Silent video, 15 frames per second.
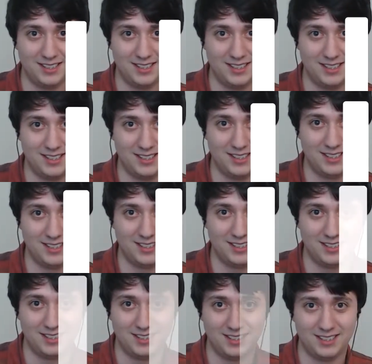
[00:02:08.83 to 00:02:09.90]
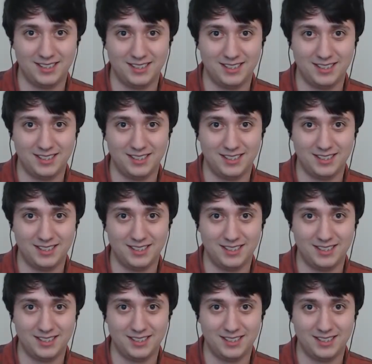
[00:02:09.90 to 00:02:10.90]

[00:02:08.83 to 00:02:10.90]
Not too shabby.